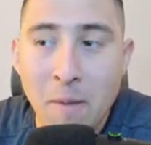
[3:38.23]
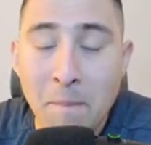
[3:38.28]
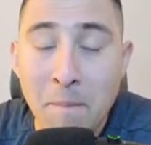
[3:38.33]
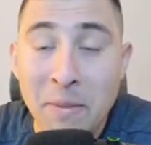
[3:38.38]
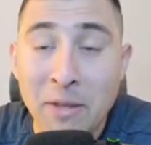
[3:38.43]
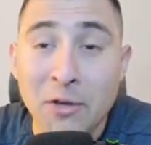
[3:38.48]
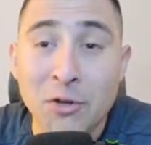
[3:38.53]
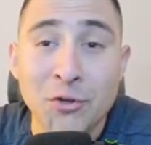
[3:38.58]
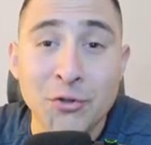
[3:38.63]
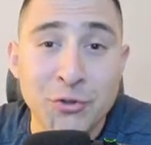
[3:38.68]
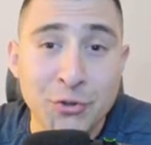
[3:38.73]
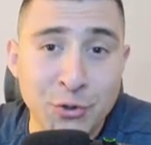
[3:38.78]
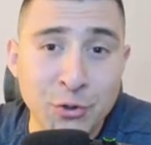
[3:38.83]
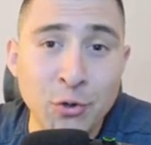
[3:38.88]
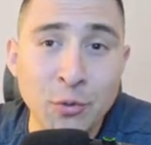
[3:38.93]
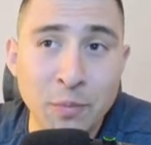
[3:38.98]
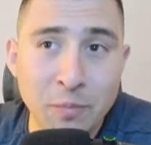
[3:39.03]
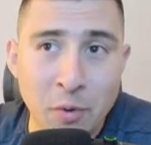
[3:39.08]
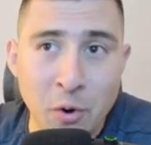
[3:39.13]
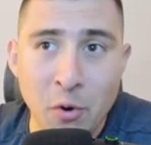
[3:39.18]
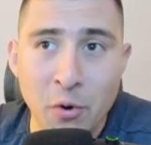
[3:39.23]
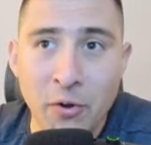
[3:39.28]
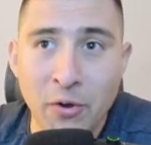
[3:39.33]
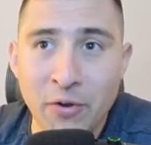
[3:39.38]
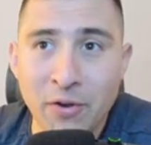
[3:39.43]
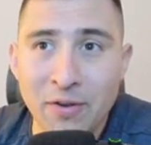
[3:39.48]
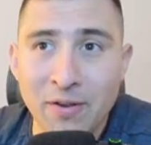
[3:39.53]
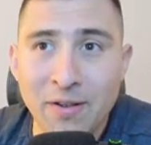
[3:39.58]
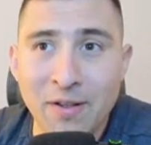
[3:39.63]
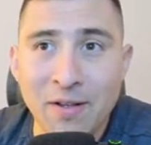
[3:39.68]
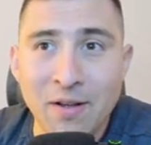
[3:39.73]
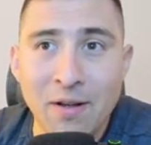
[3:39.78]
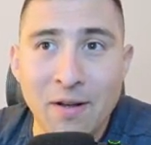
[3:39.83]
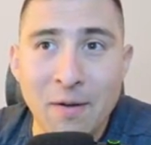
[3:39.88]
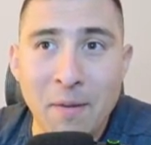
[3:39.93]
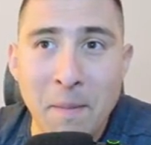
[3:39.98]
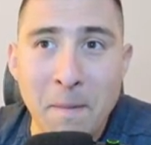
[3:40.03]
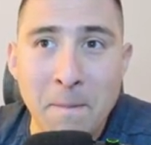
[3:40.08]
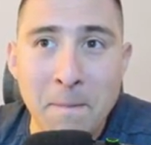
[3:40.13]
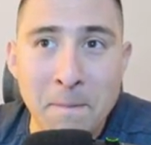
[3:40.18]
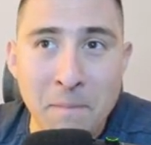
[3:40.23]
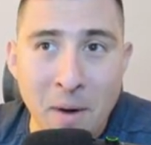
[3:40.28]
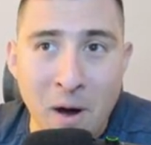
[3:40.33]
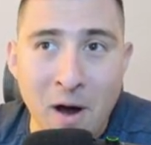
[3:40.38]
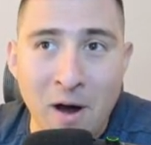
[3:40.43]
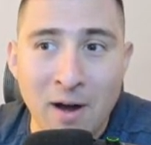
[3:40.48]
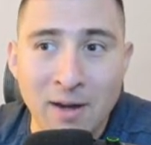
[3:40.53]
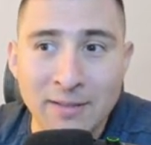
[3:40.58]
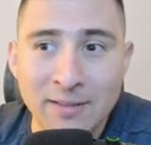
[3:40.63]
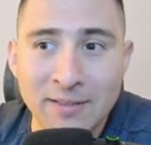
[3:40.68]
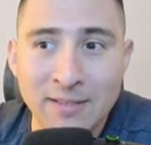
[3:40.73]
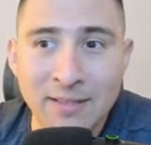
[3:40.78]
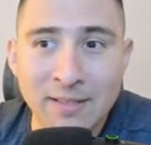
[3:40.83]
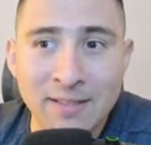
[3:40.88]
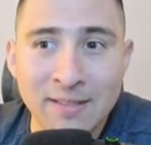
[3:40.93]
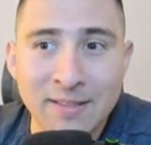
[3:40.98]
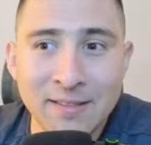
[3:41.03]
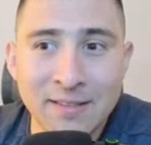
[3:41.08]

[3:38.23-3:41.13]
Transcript: Because your boy bought